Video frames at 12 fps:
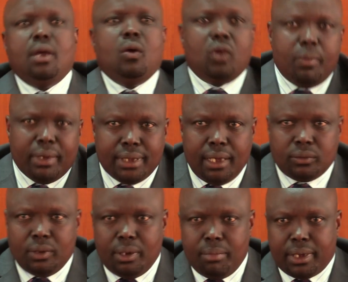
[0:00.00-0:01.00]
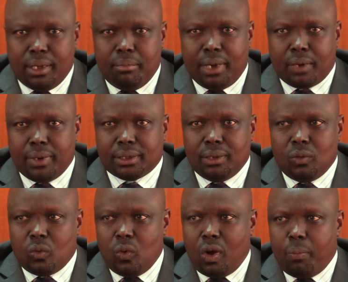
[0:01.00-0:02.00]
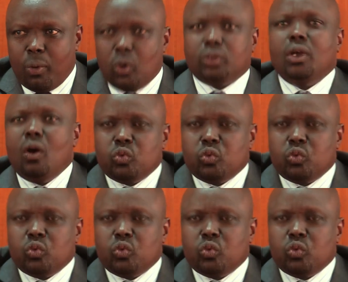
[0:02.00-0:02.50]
unapatia Marakwet kuwa wa Pokot,